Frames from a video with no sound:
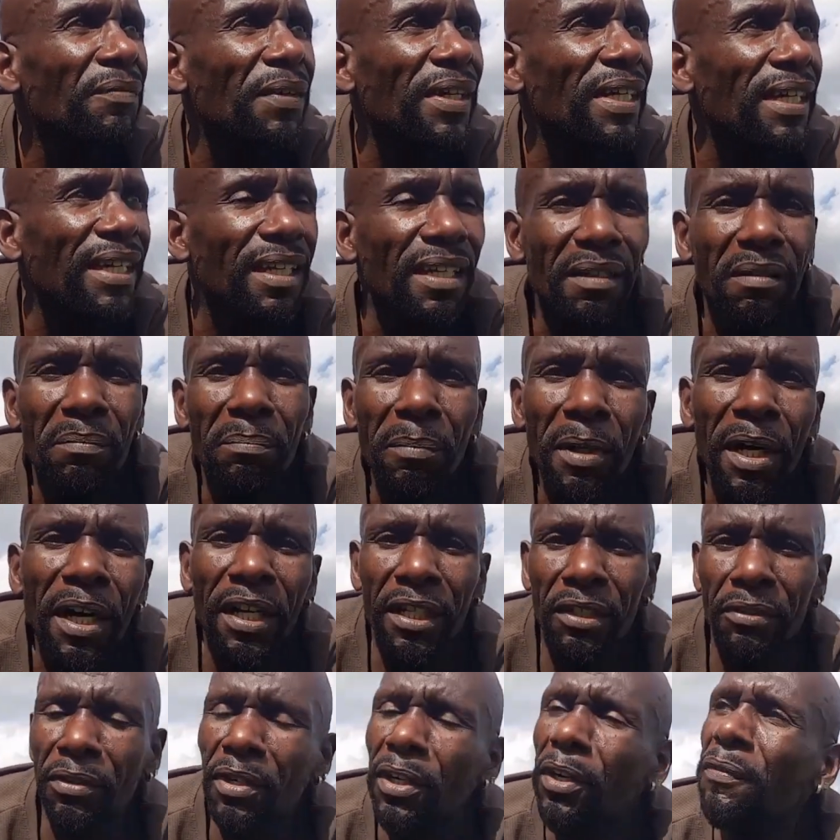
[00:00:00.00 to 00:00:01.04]
Friggin'
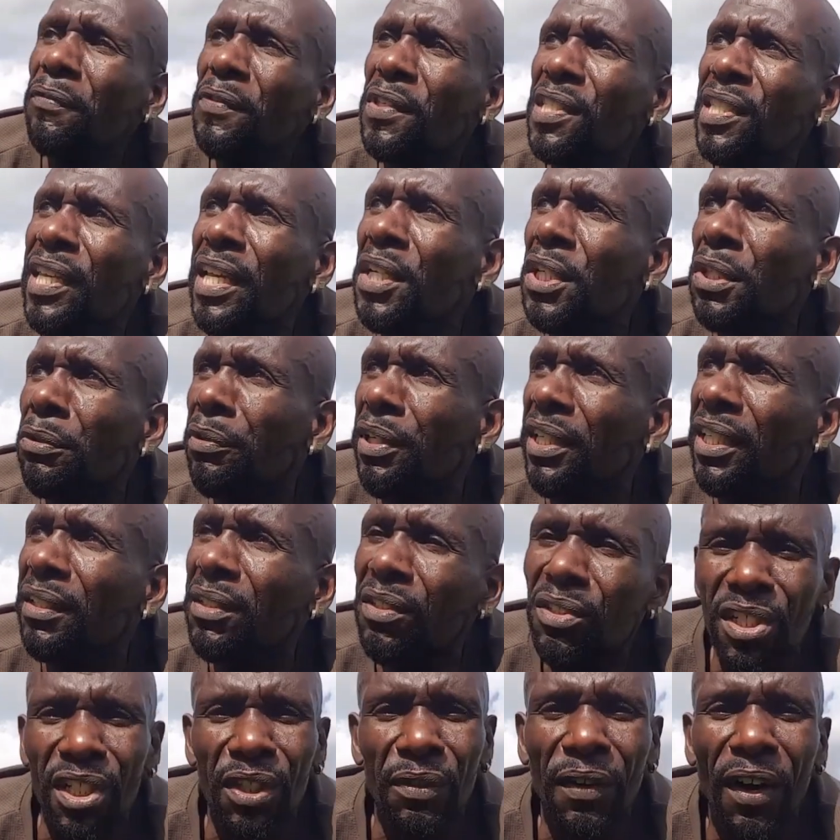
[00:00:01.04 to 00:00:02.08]
murderer of the century
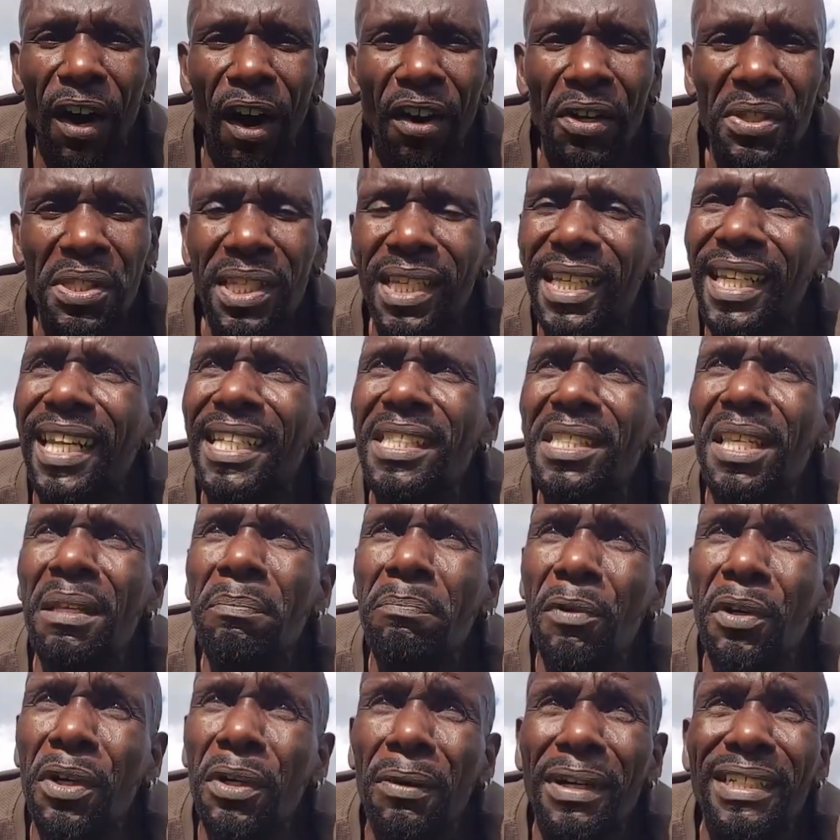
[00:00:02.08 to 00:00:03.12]
just for asking a
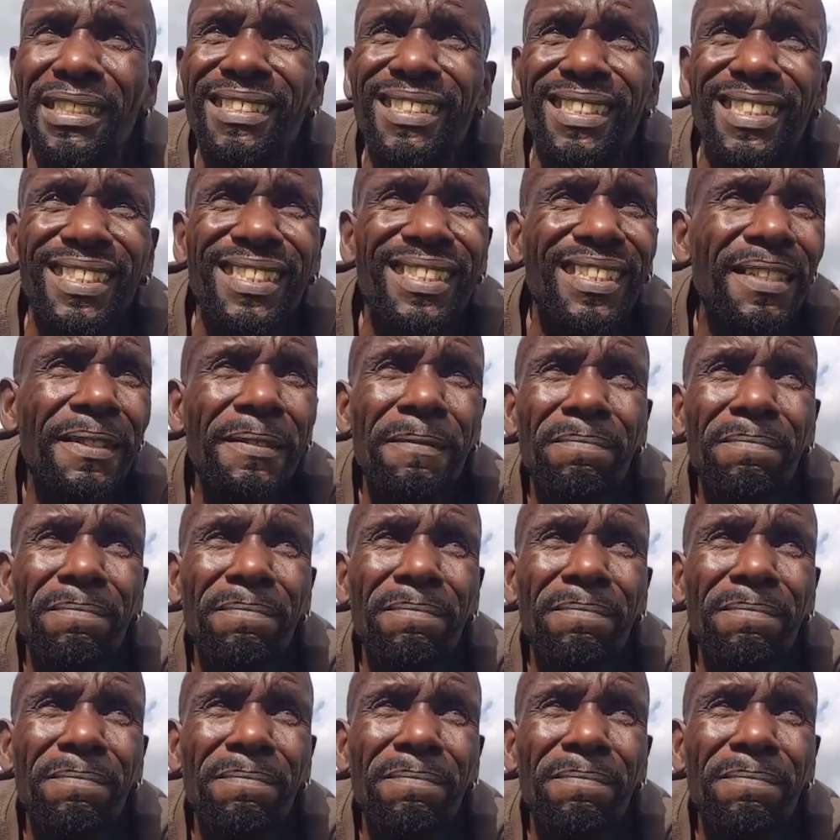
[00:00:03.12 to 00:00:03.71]
simple question.